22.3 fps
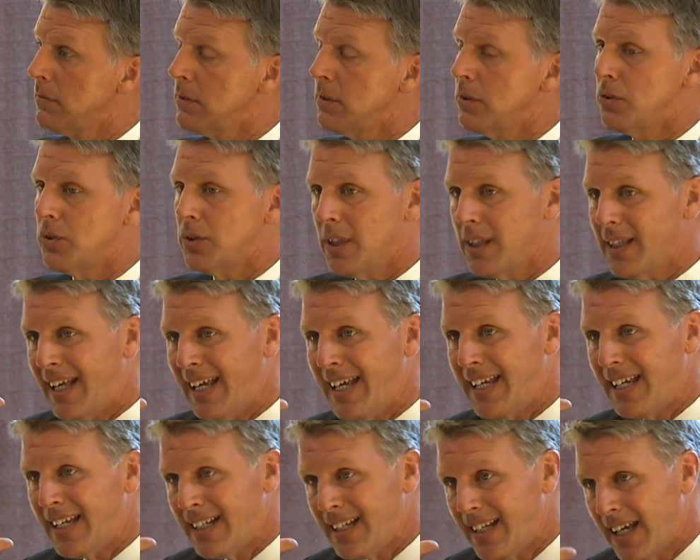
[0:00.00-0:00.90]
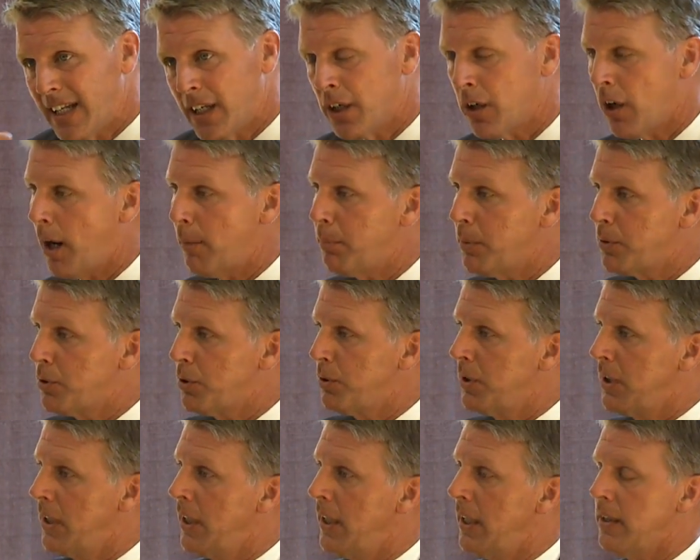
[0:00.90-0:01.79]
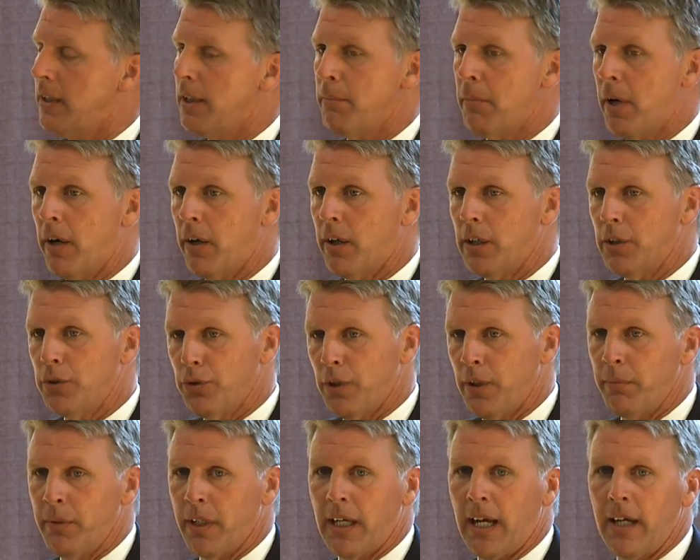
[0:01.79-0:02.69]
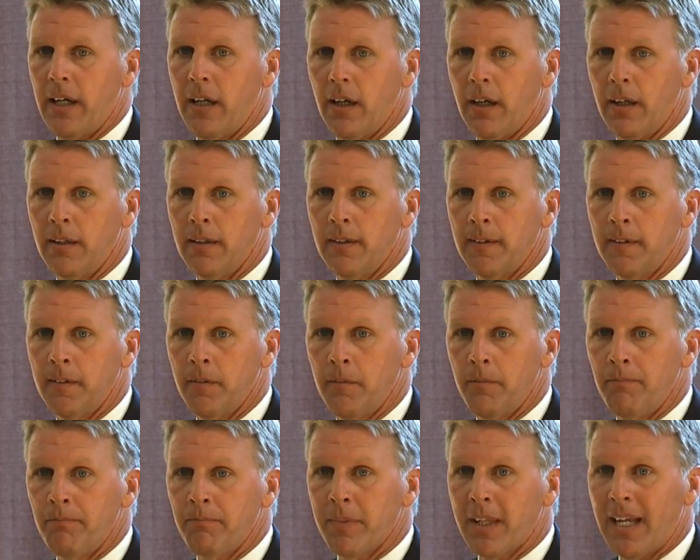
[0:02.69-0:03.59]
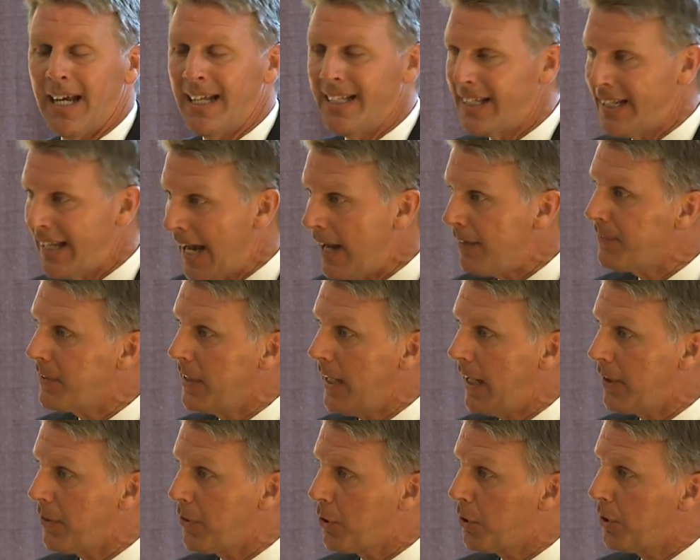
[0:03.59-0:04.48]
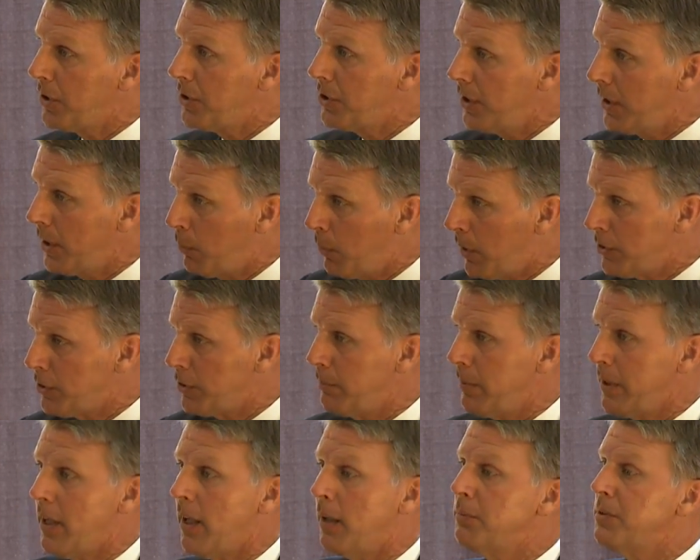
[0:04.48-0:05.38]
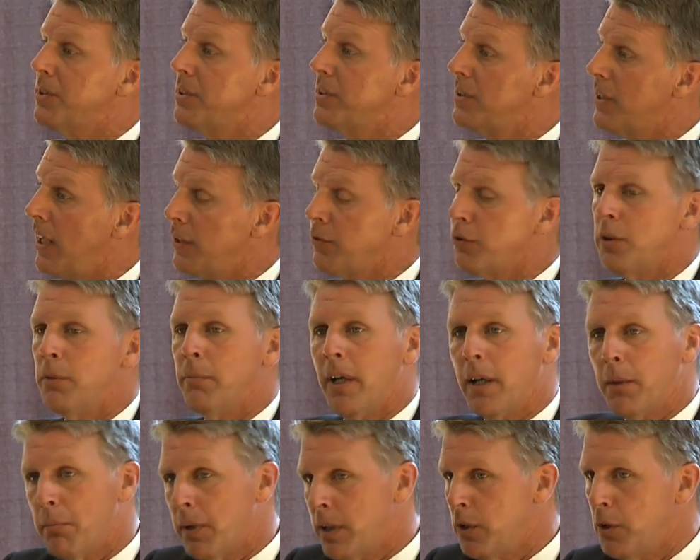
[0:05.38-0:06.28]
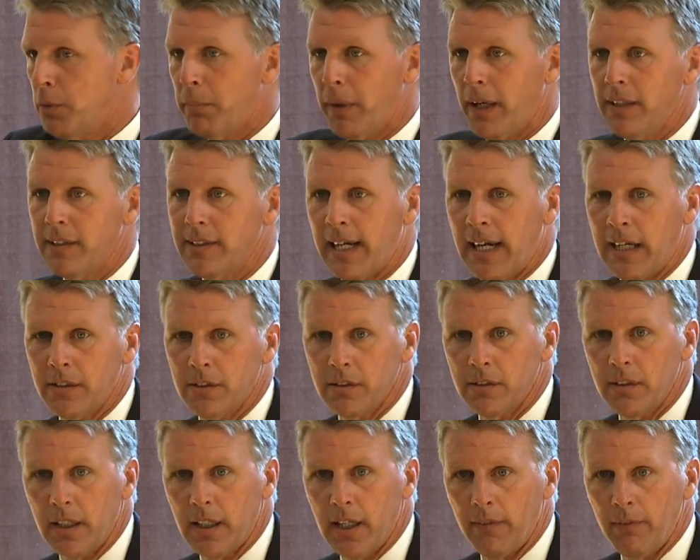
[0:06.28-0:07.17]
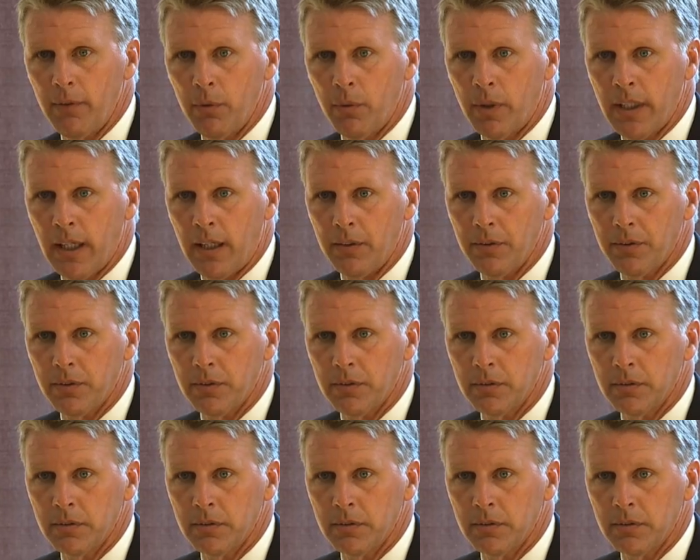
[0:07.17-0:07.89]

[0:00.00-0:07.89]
so that they can get an opportunity at the American dream that I got. And then after that third year, once you become successful, you make money, you pay taxes like everyone else.